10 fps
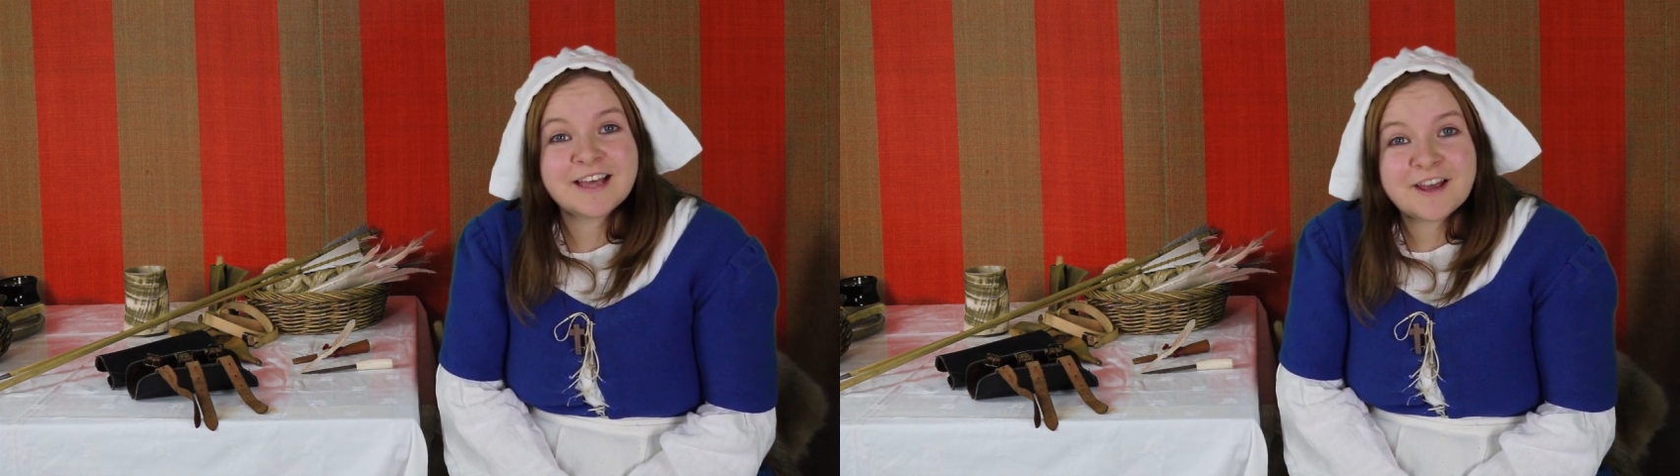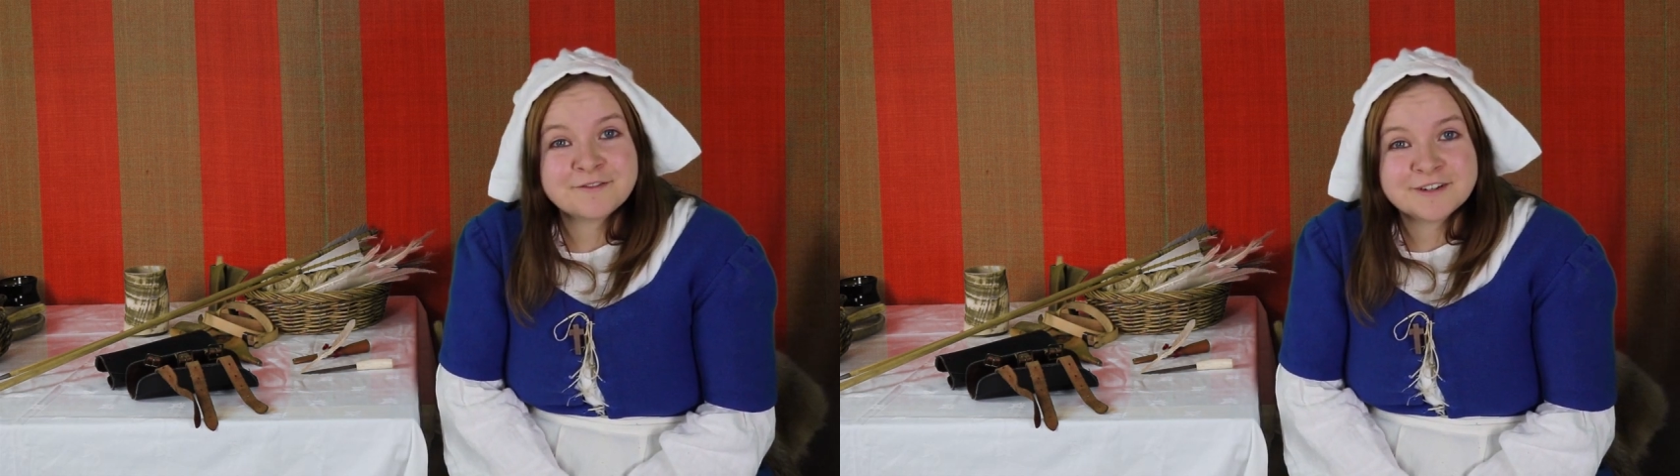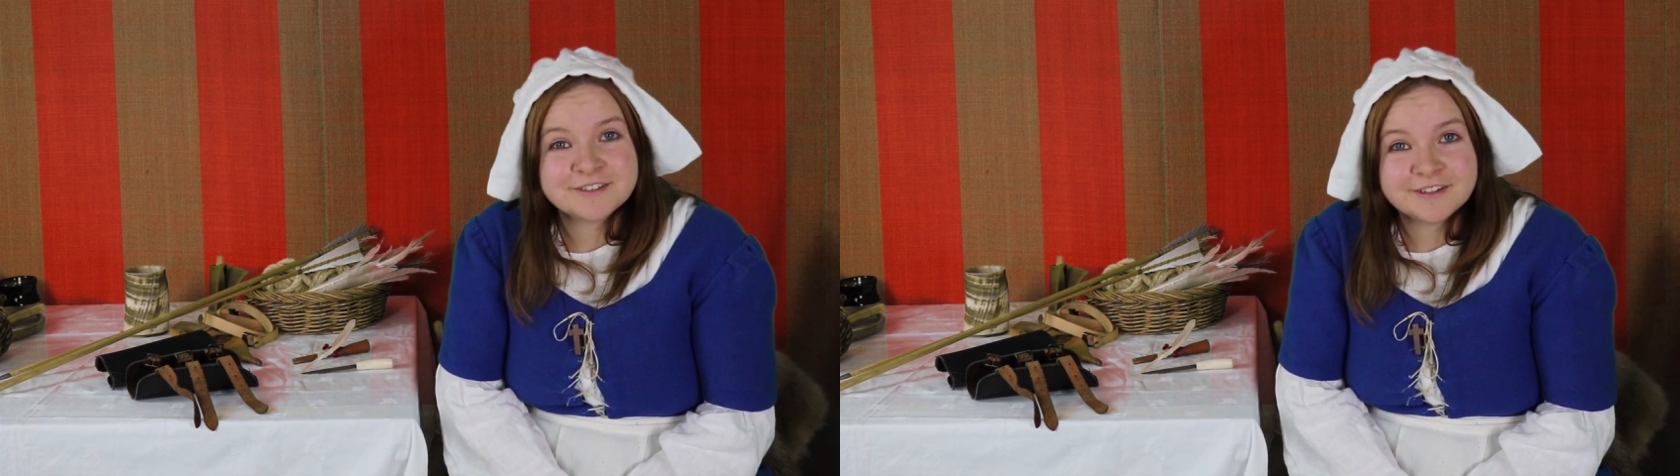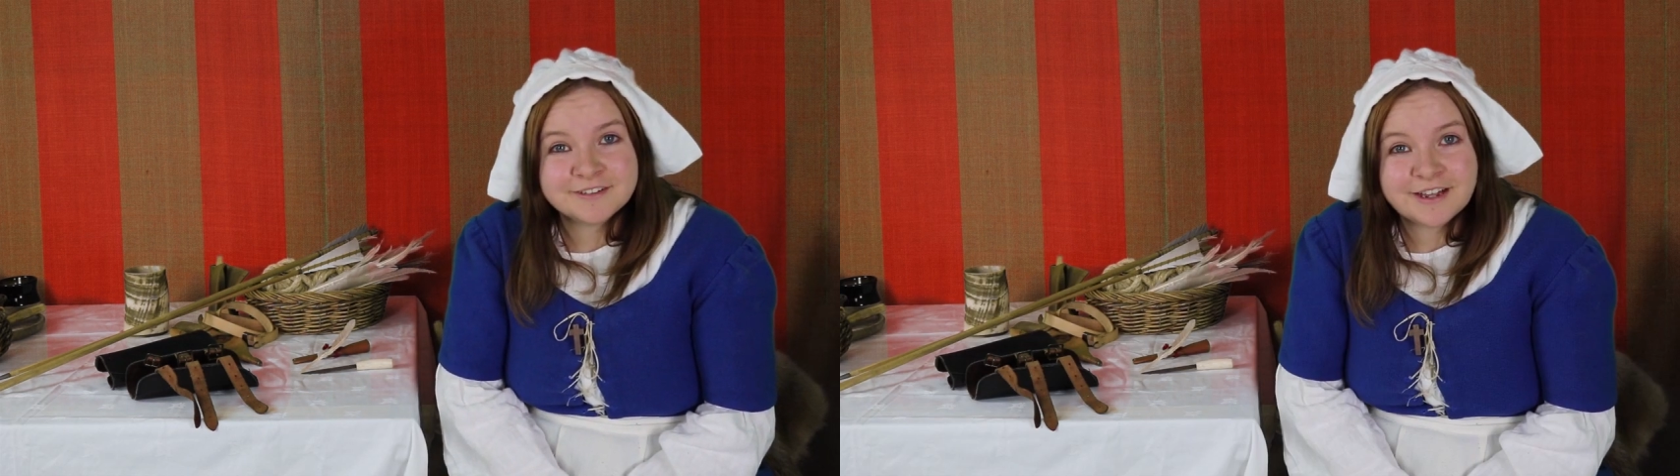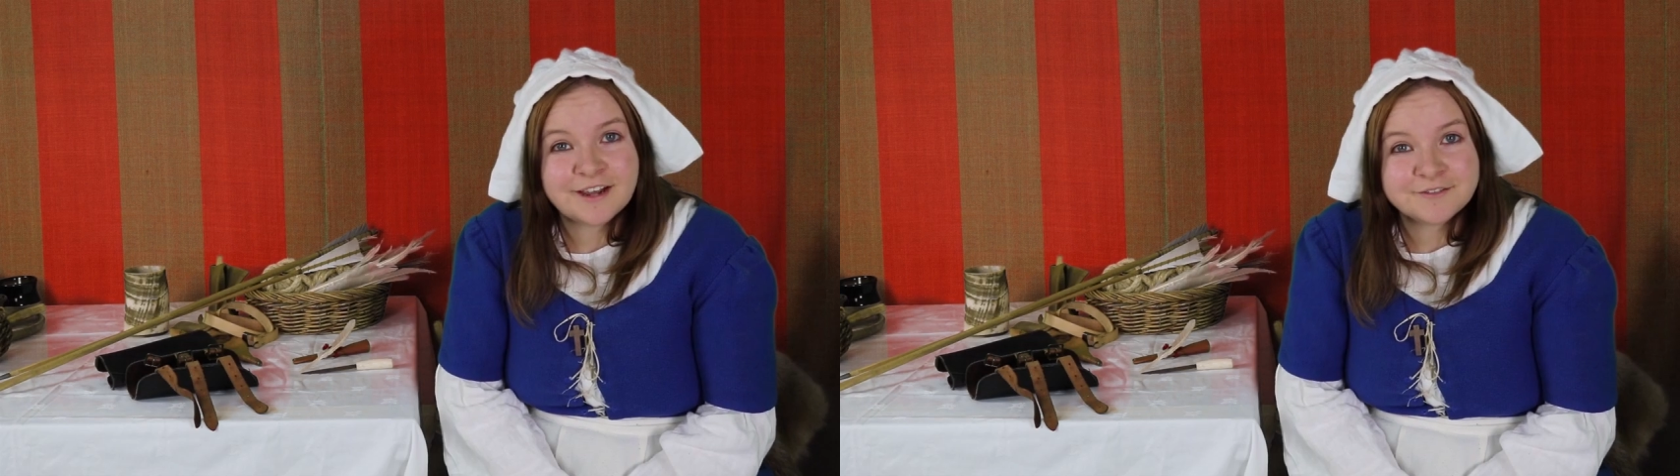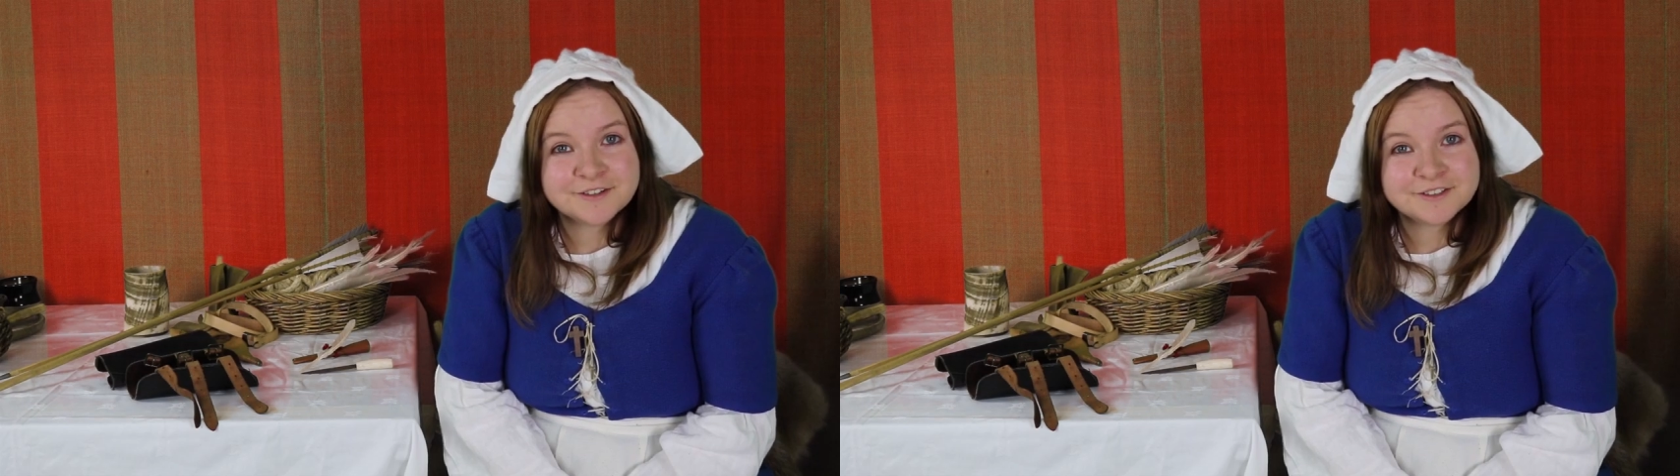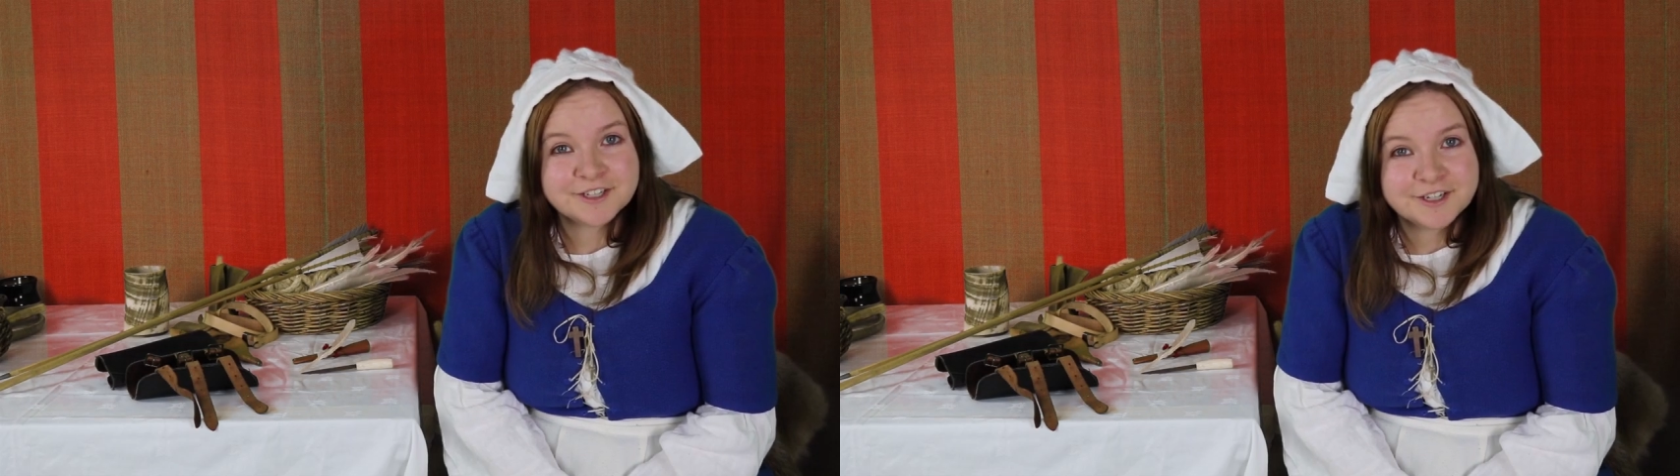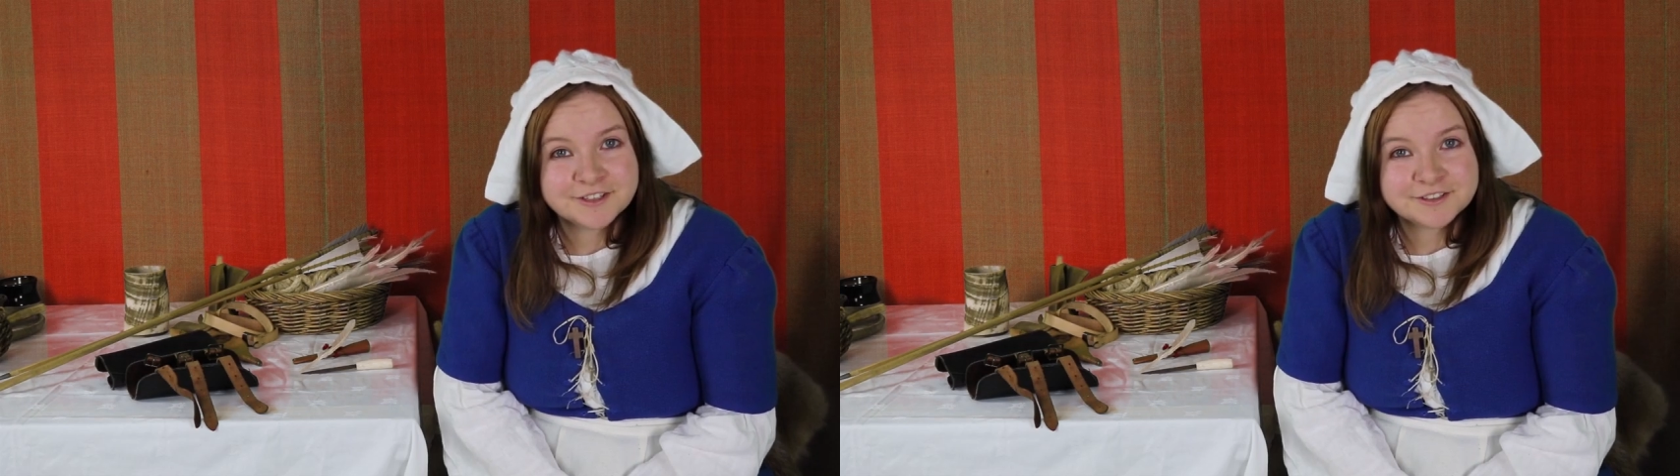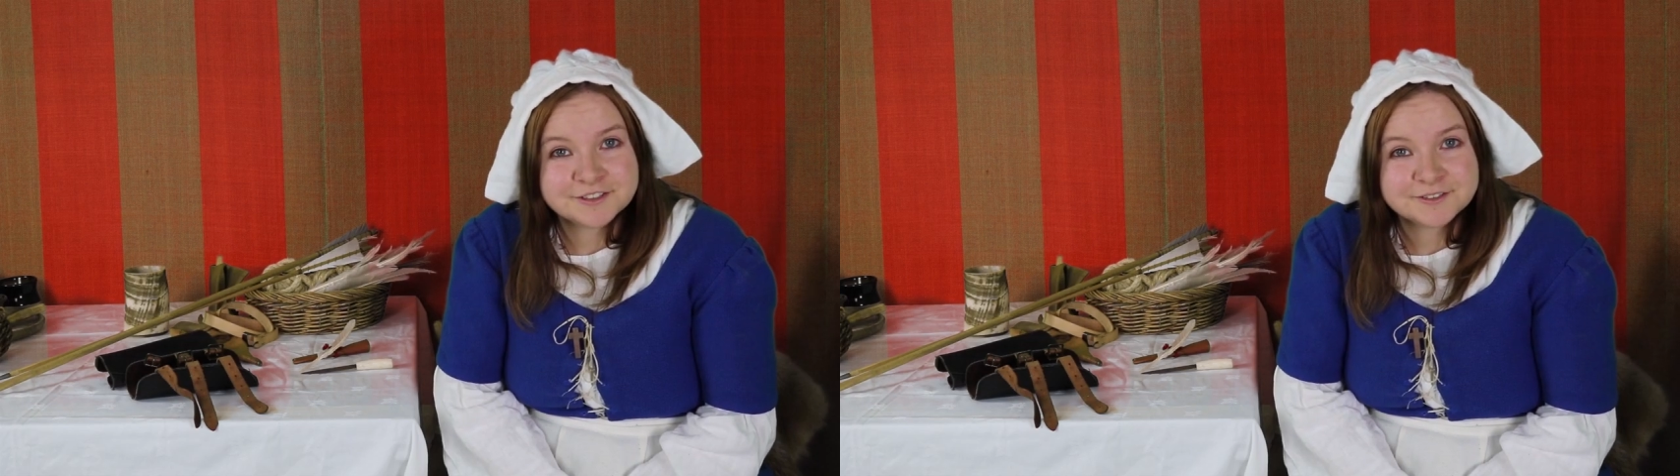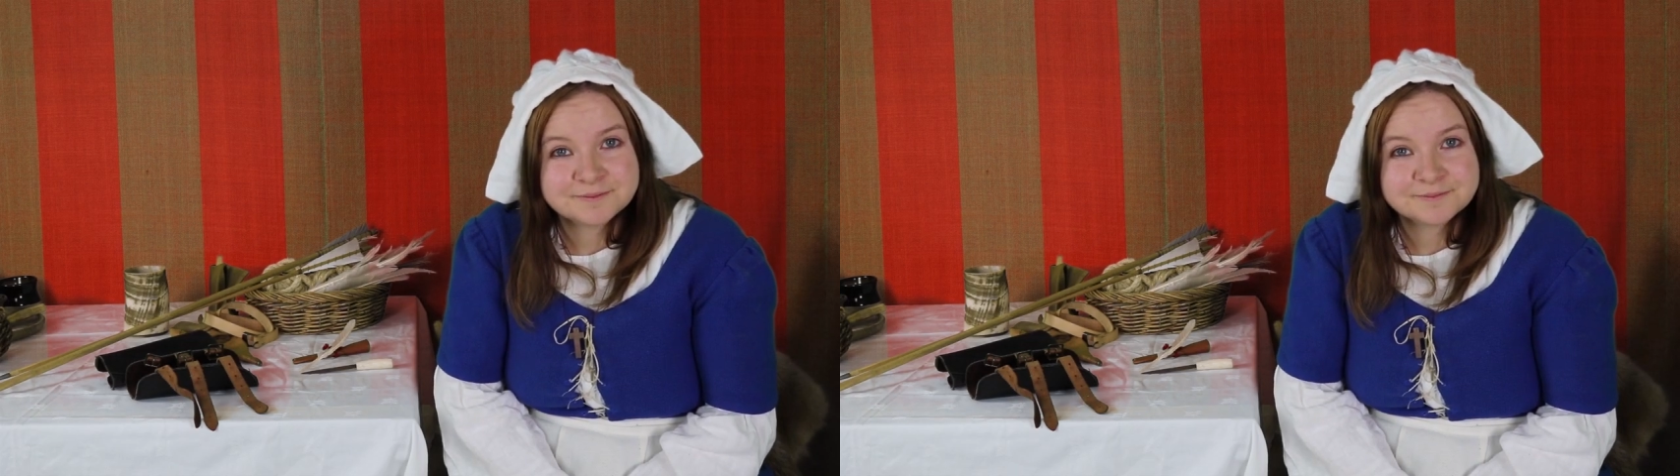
every Sunday after church.